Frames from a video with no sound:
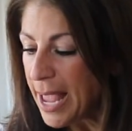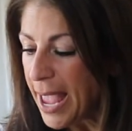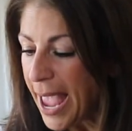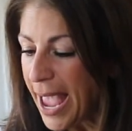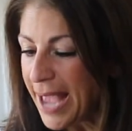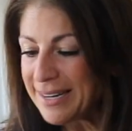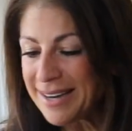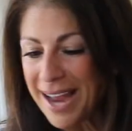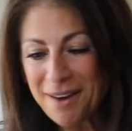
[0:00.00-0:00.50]

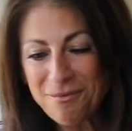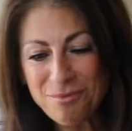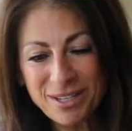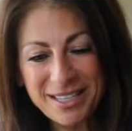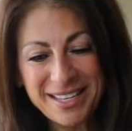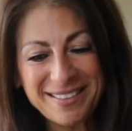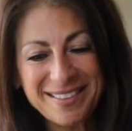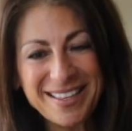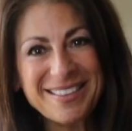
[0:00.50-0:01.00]
And I
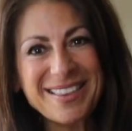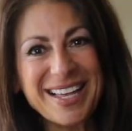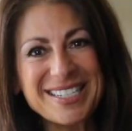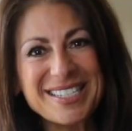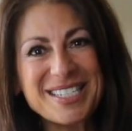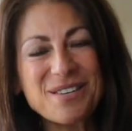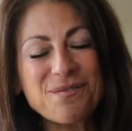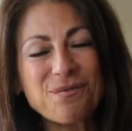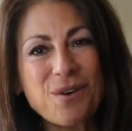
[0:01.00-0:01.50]
really think
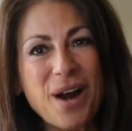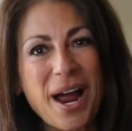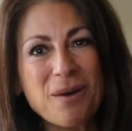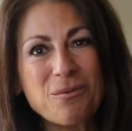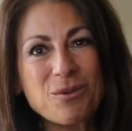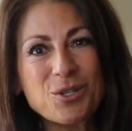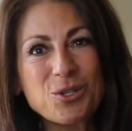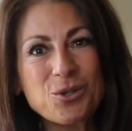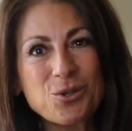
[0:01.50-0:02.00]
that's it for
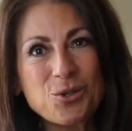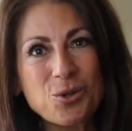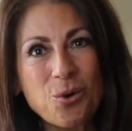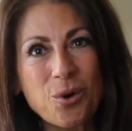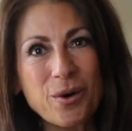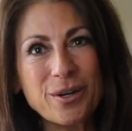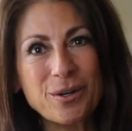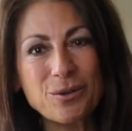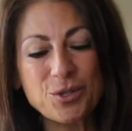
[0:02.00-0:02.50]
our
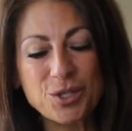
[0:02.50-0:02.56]
tutorial.